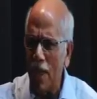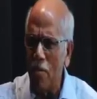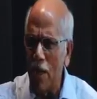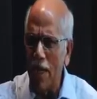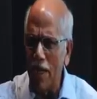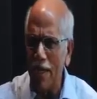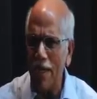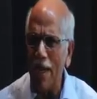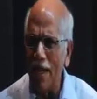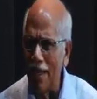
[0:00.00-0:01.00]
Ammayega.
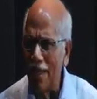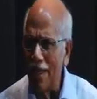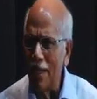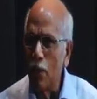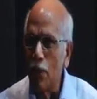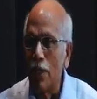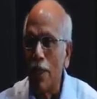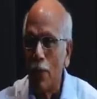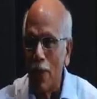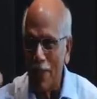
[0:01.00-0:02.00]
Aya, kuch
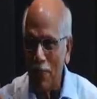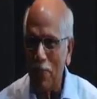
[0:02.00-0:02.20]
nahi hua."